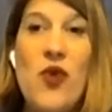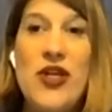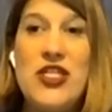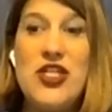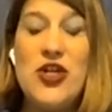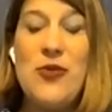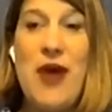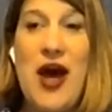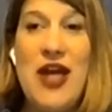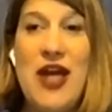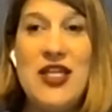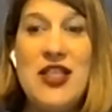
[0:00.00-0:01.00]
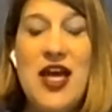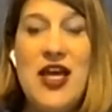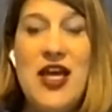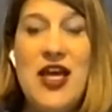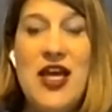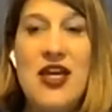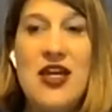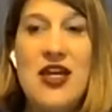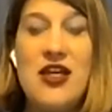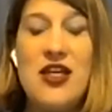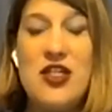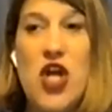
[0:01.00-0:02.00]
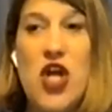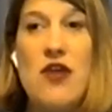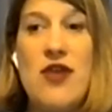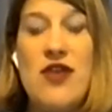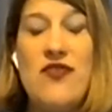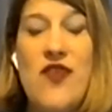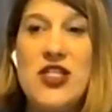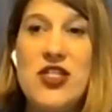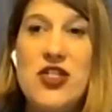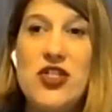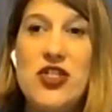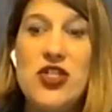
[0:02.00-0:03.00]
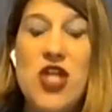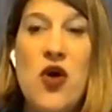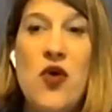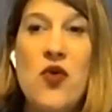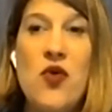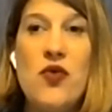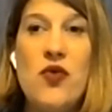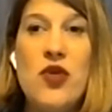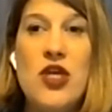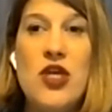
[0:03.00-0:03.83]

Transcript: What is your body like? Is your heart rate fast or slow?